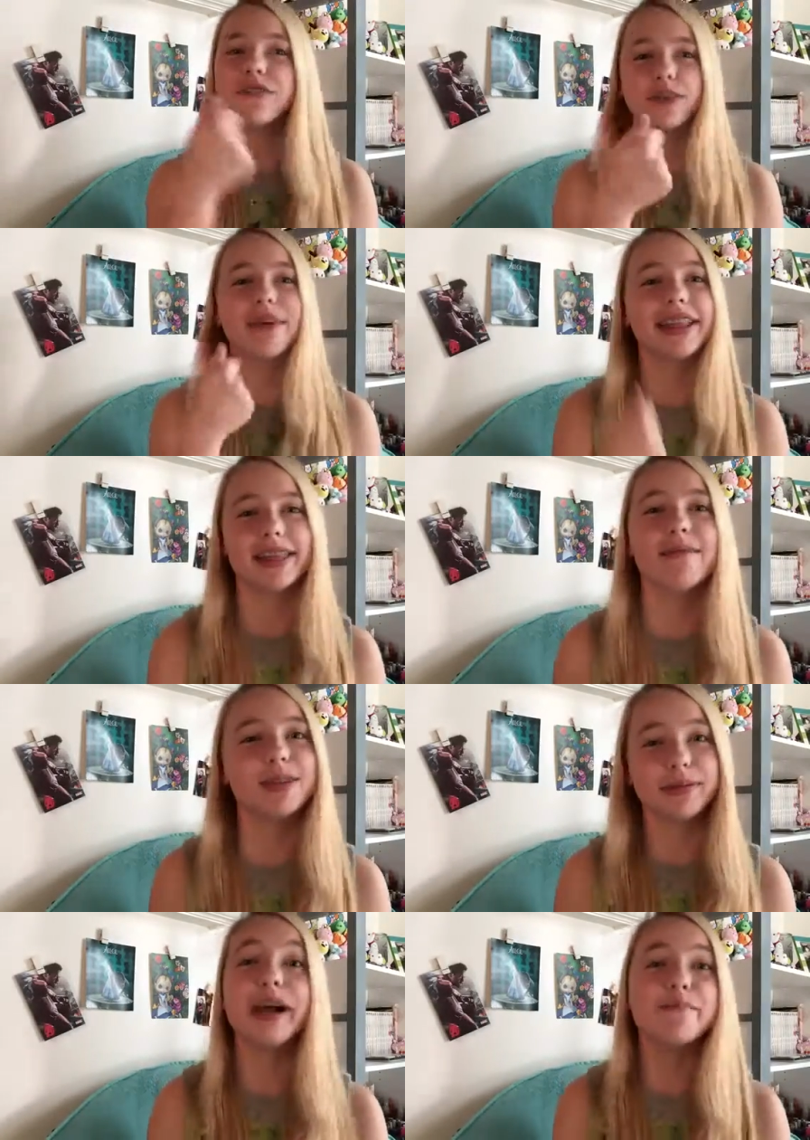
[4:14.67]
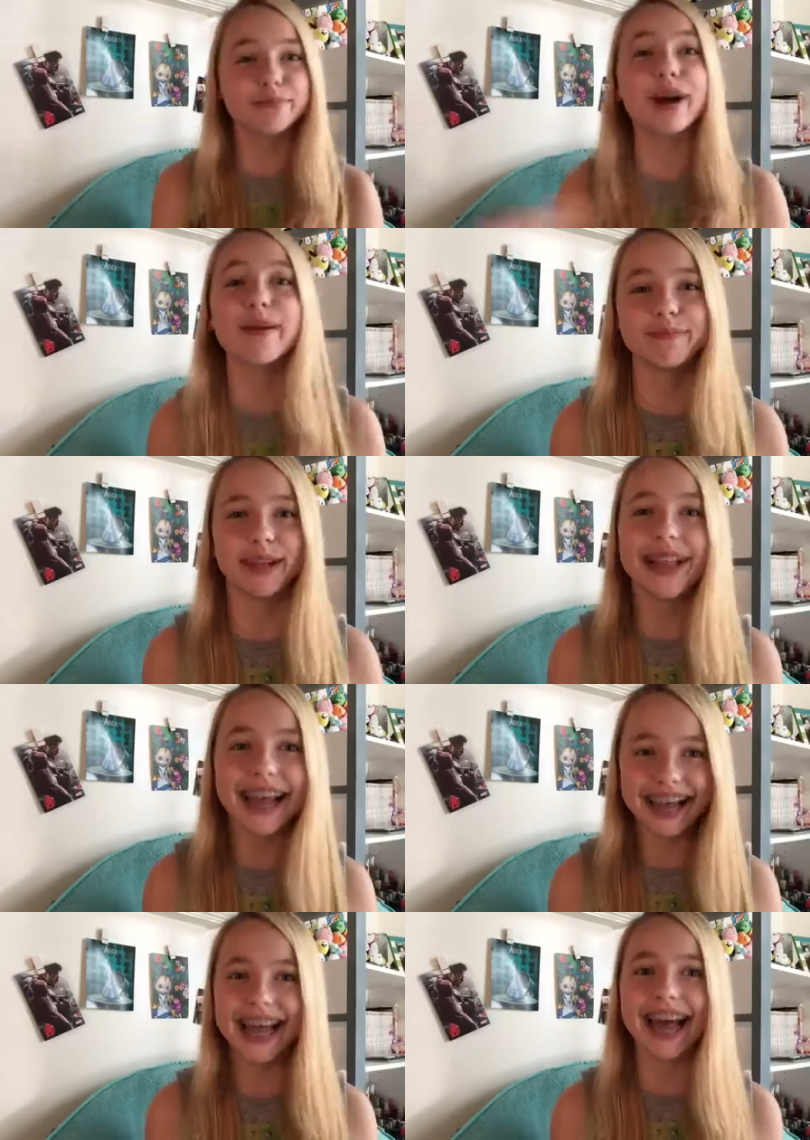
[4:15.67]
for my thumb to become purple
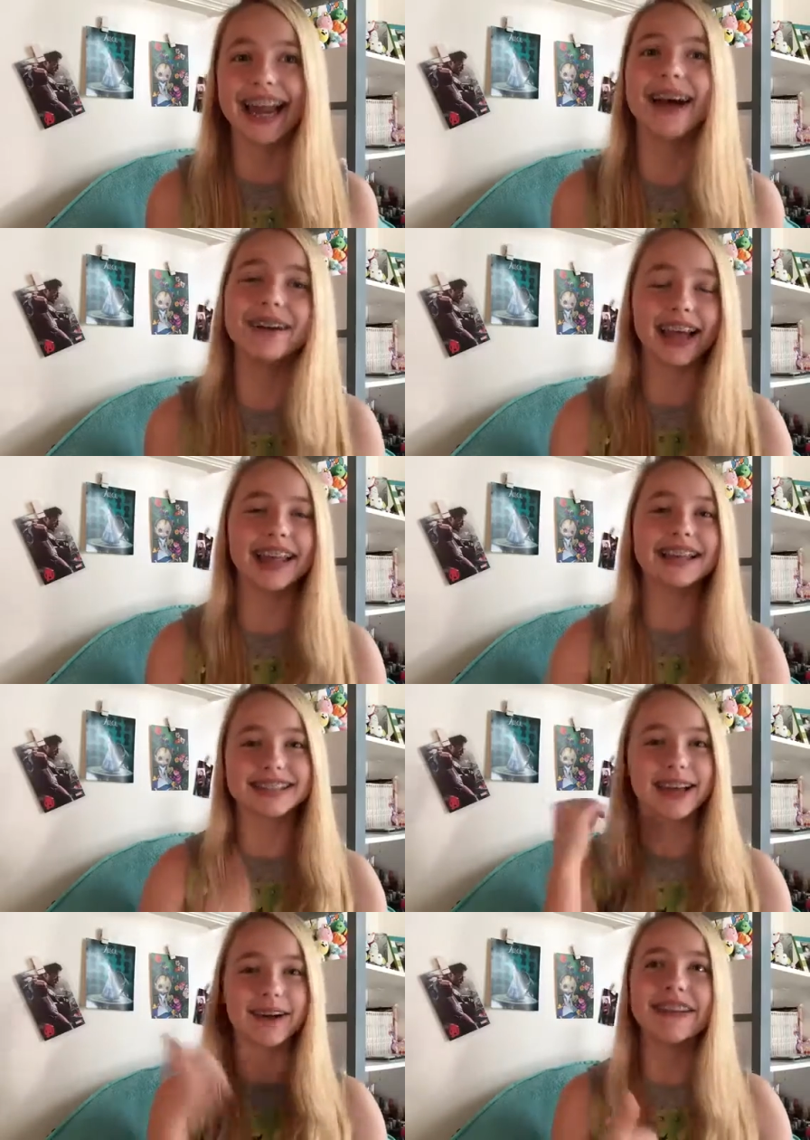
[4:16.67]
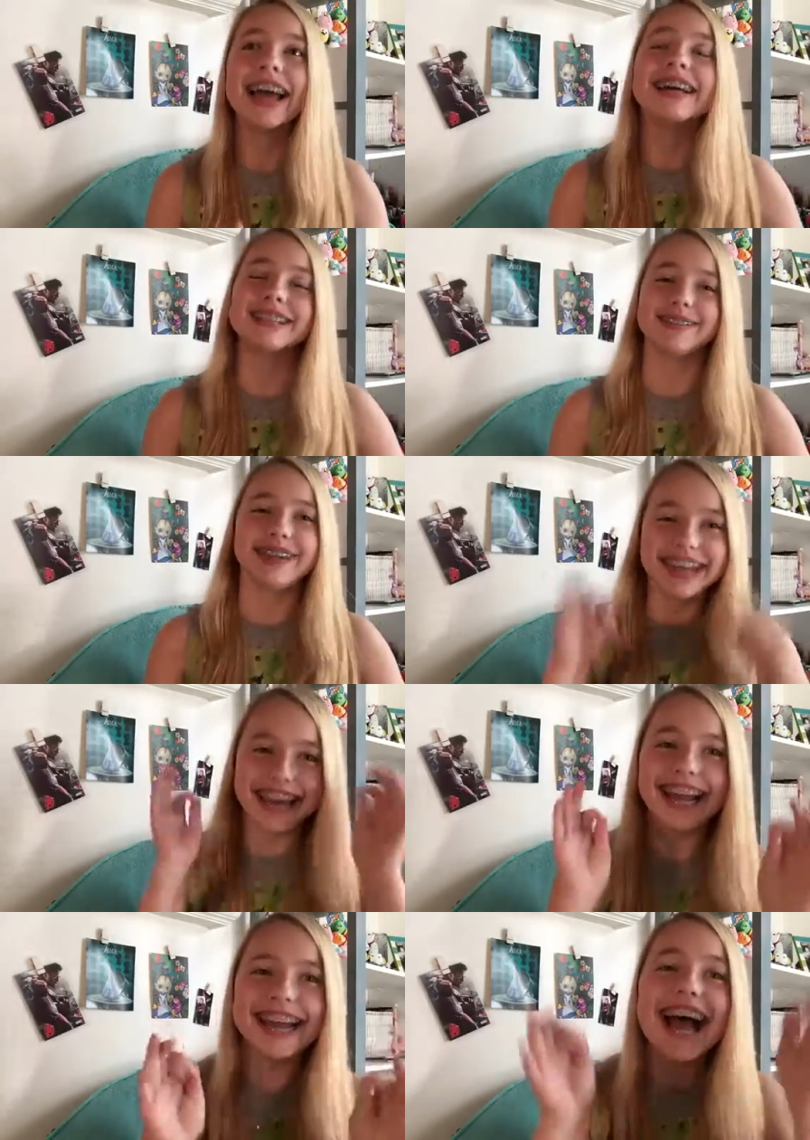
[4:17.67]
again. Okay, let's go. So we
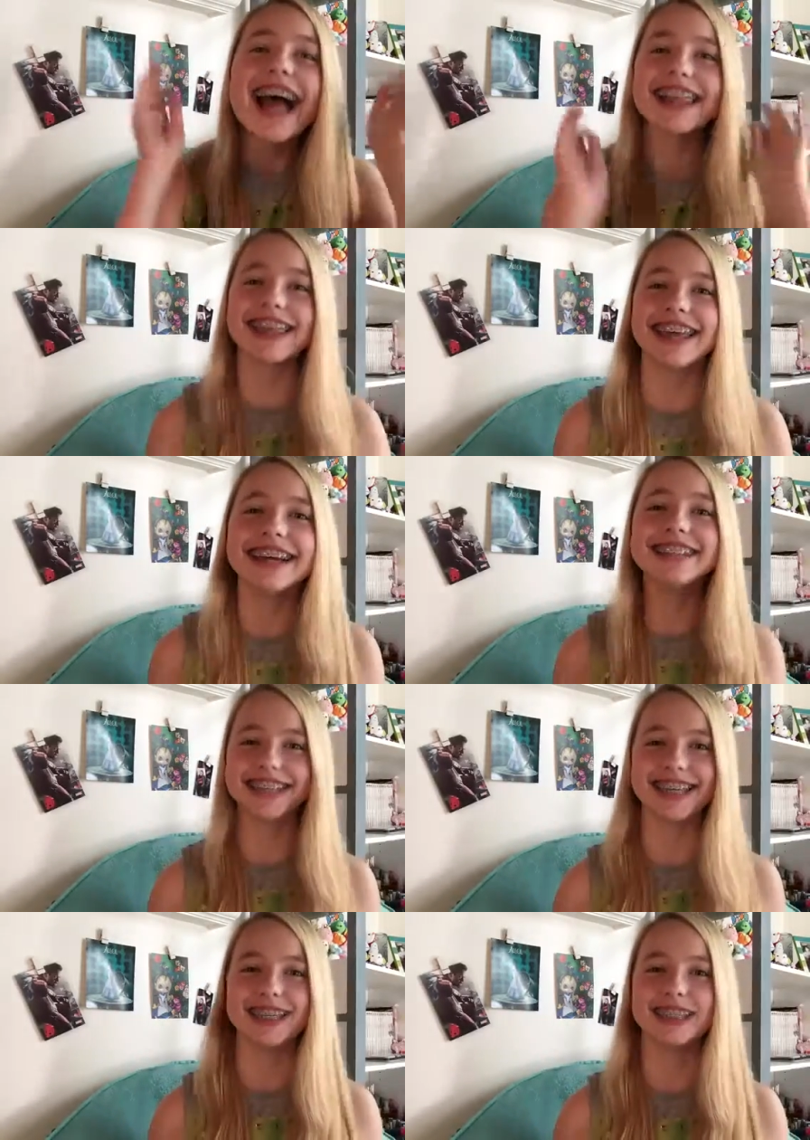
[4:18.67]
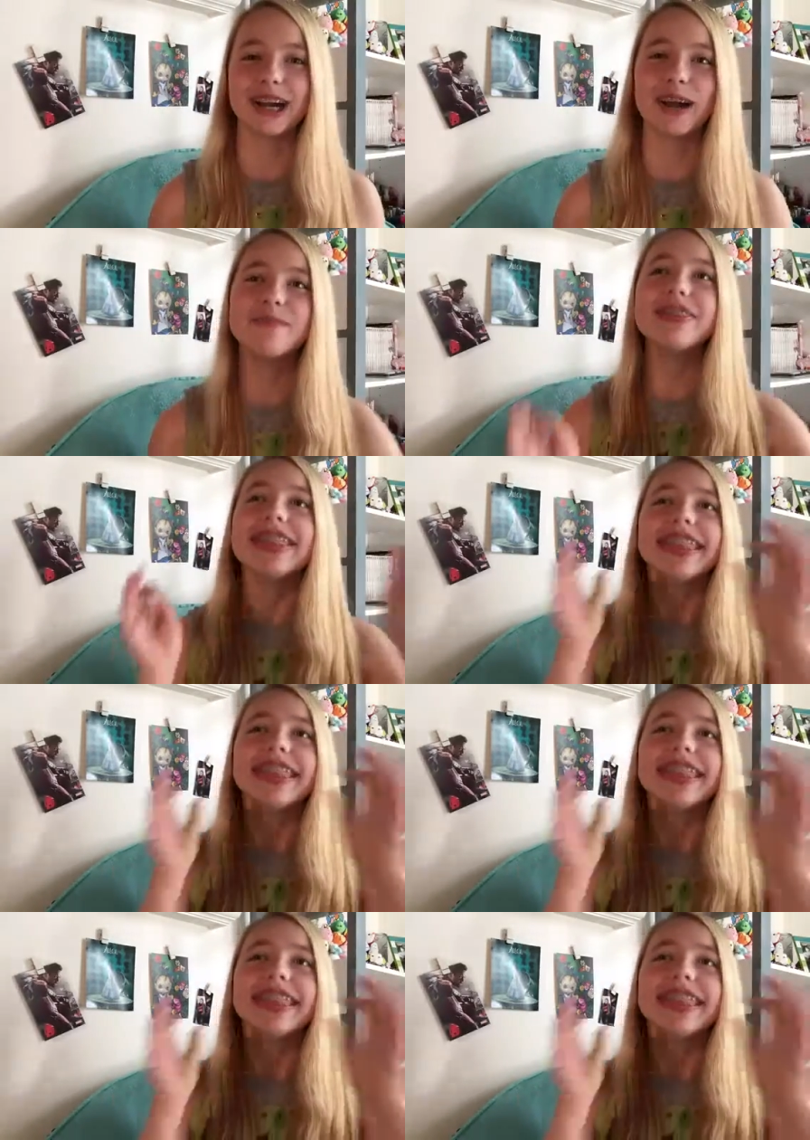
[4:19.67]
get the teacher,